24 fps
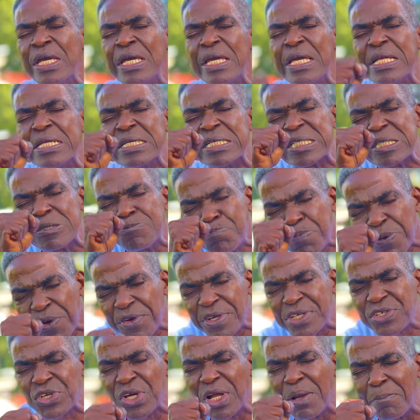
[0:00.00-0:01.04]
in
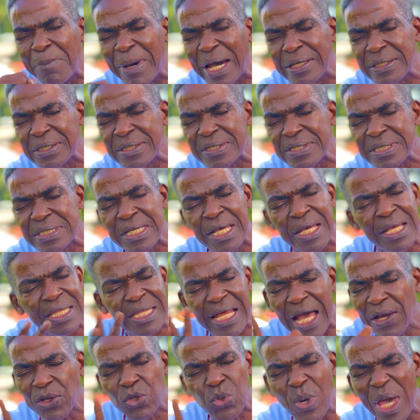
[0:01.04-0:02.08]
spiritual matters.
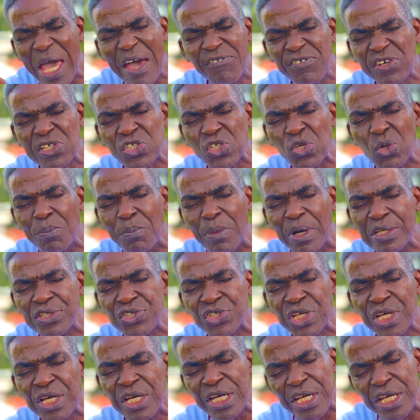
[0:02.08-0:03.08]
Thank you ever so much.